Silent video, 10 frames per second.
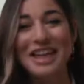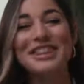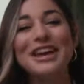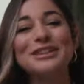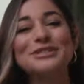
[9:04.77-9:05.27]

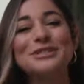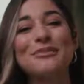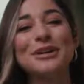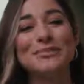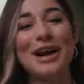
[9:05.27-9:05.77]
Thank you so
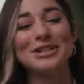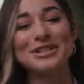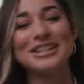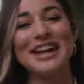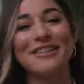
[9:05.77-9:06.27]
much,
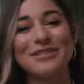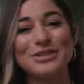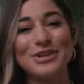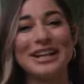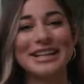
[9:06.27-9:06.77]
Patrick, today for
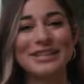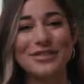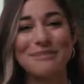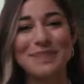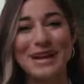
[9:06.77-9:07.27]
joining us
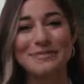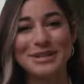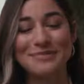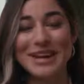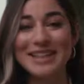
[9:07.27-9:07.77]
from Beta
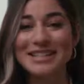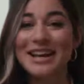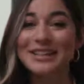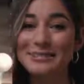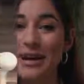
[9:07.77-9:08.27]
Mission Bay to tell us